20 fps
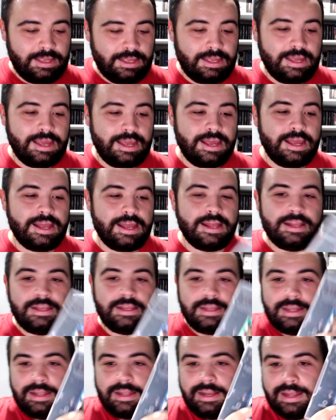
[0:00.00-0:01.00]

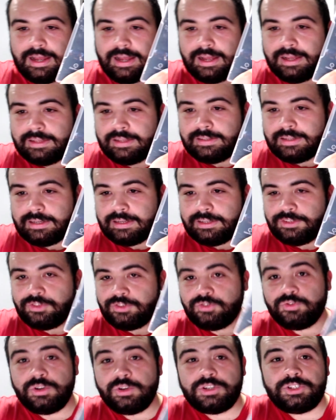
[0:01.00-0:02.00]
and it has an
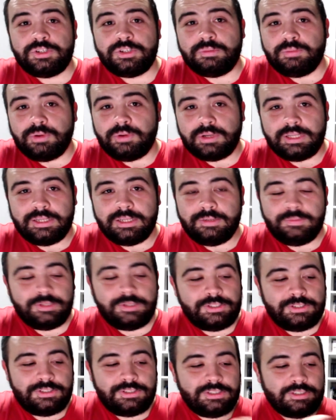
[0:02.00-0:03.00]
instruction booklet
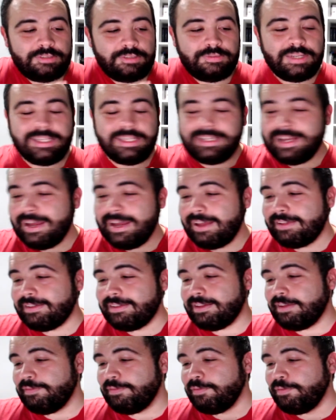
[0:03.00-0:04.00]
which is just
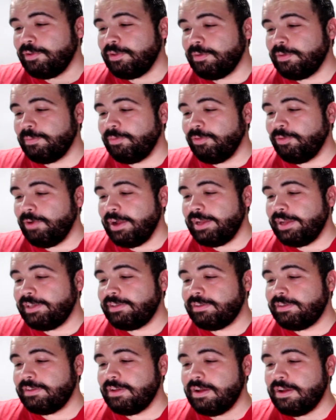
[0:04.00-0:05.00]
fantastic for the
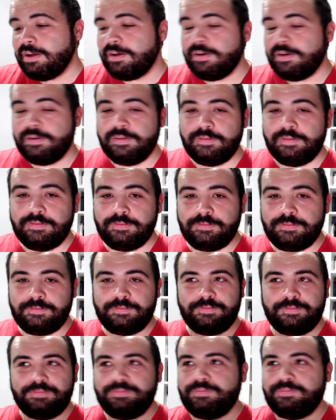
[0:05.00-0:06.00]
price
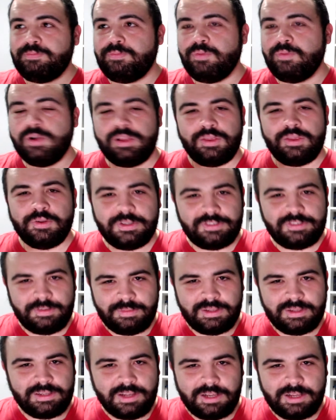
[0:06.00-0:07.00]
of what 30
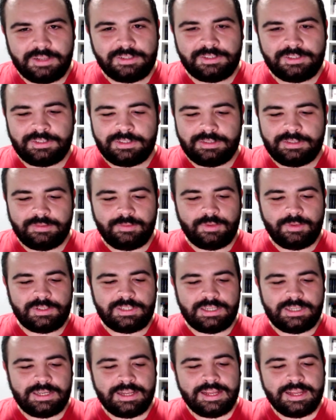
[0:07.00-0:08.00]
something dollars
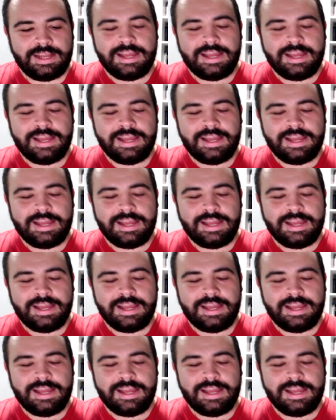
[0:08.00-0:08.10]
was it